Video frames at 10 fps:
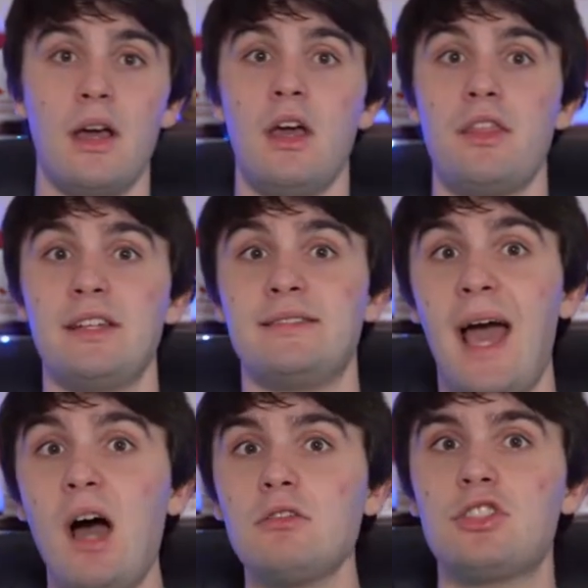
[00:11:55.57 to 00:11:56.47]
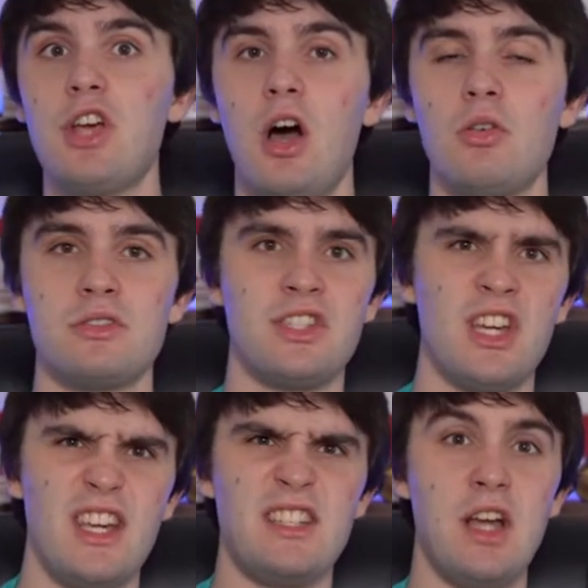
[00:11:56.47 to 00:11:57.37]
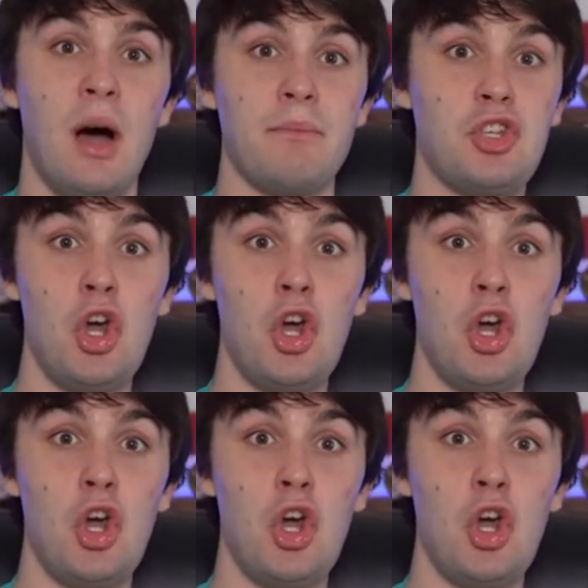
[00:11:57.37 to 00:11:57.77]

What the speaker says: The Dow Jones is up